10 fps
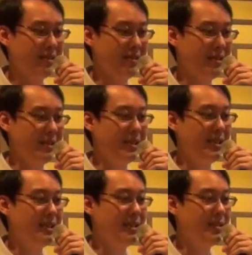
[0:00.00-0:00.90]

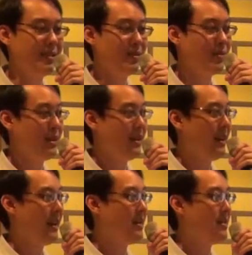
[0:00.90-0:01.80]
He
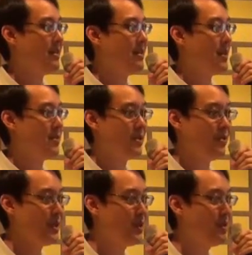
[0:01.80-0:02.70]
had a number
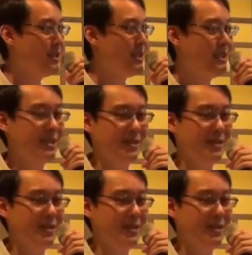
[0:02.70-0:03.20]
of victories.